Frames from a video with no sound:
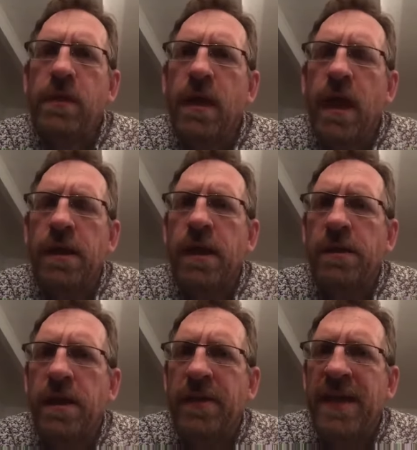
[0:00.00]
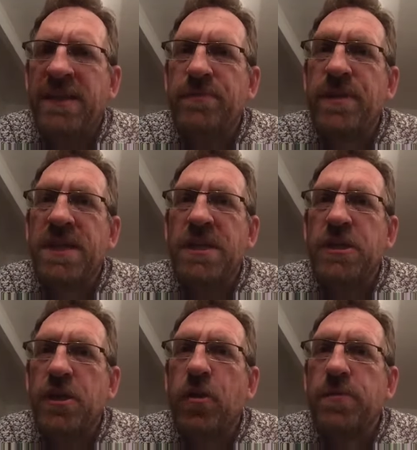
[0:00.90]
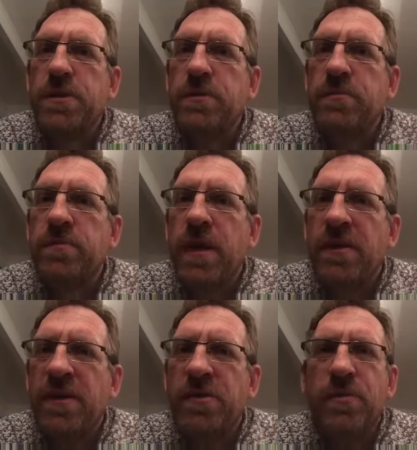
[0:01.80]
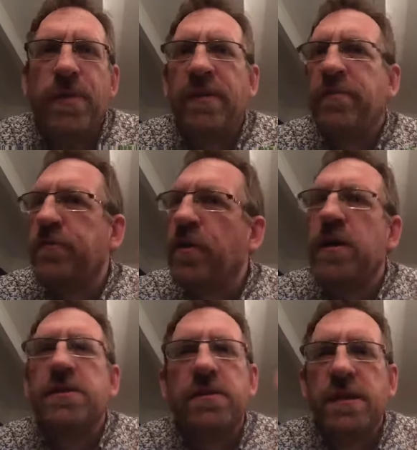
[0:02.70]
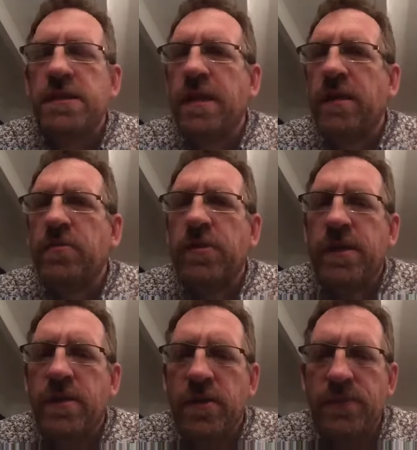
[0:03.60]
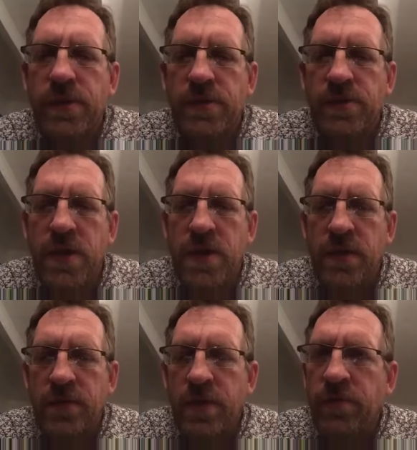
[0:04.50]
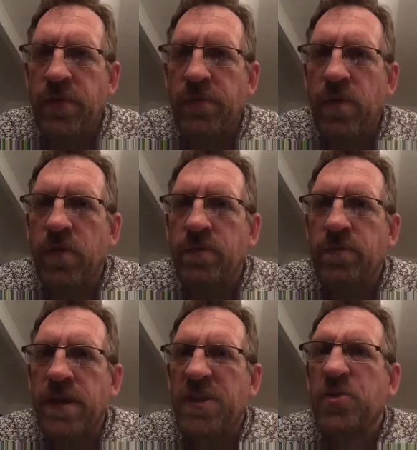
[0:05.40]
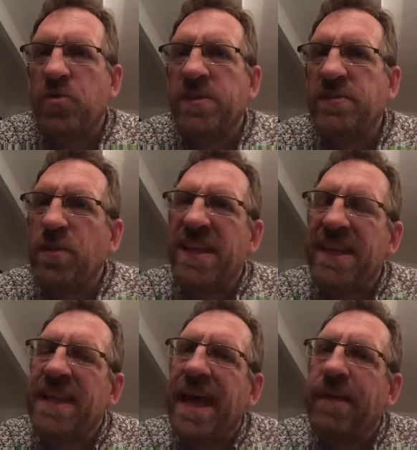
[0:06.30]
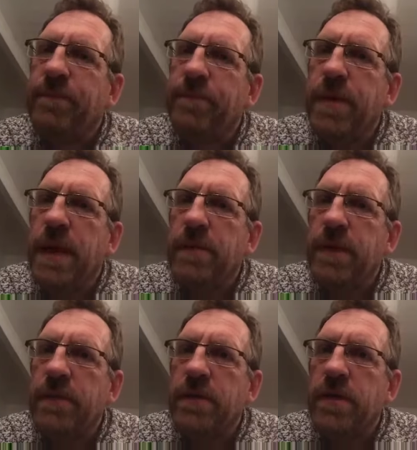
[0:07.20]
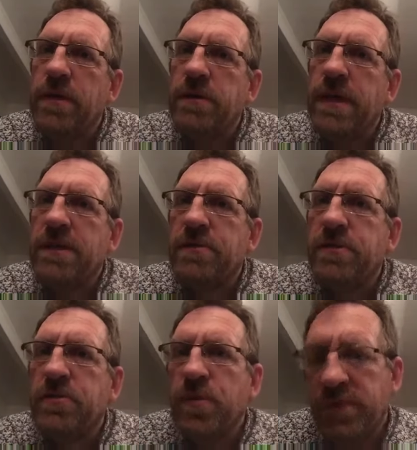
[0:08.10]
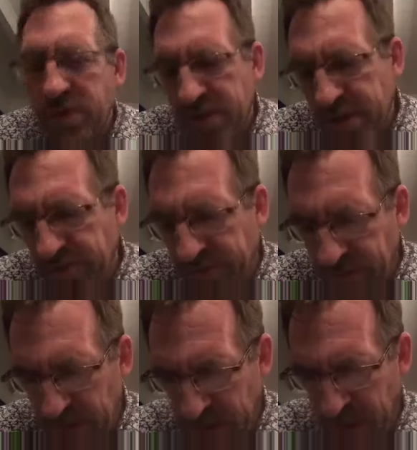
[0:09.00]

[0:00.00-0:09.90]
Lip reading: I know that is potentially an option. I know you should pay for flights and things like that on credit cards, because you've got insurance within that payment, if you like. So that's just worth considering, really.